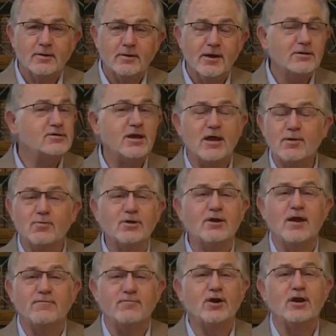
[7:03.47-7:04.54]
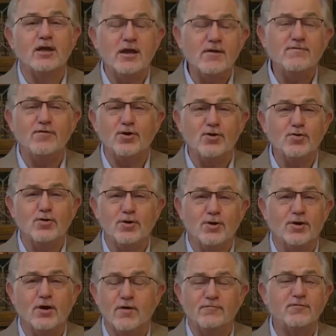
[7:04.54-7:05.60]
He said he would never leave you
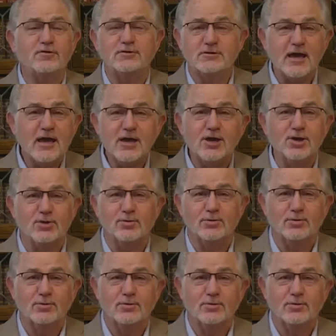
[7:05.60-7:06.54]
or forsake you.